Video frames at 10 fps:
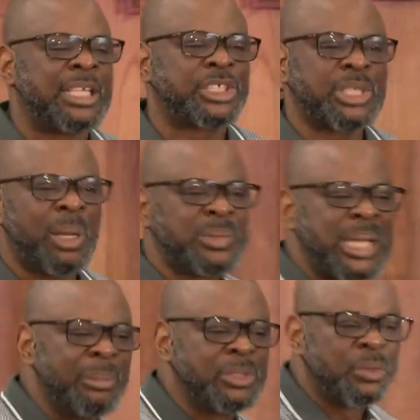
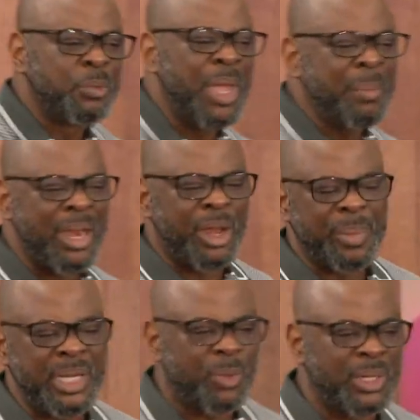sometimes we might not be
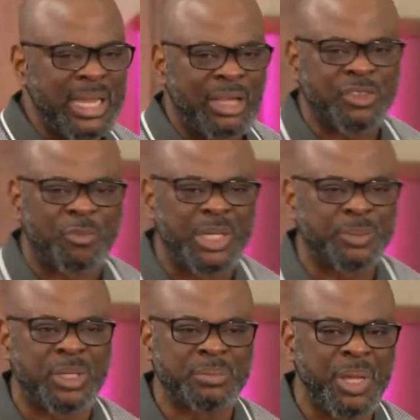the one out of place,
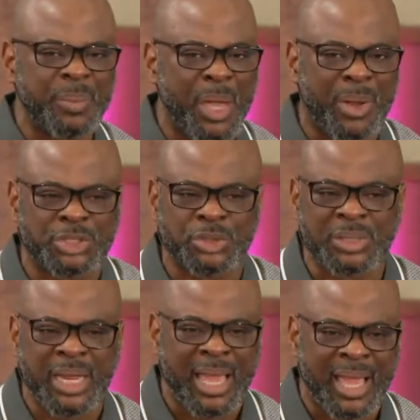but maybe our
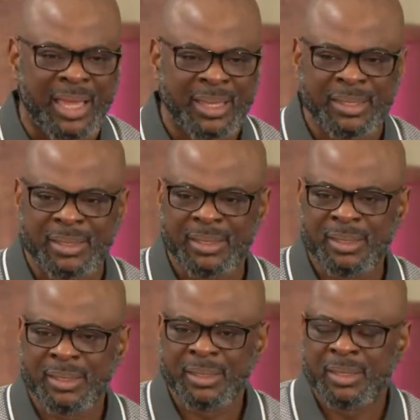children are.
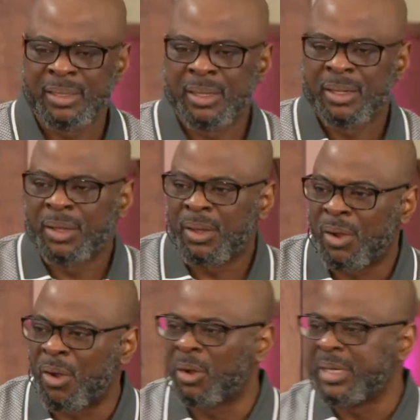
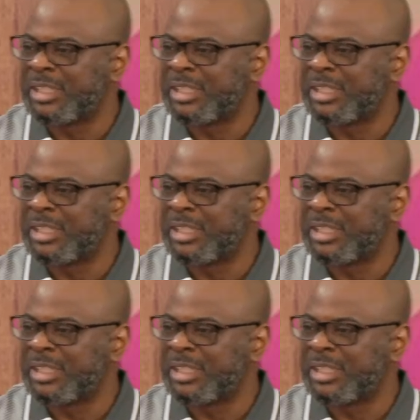Or there's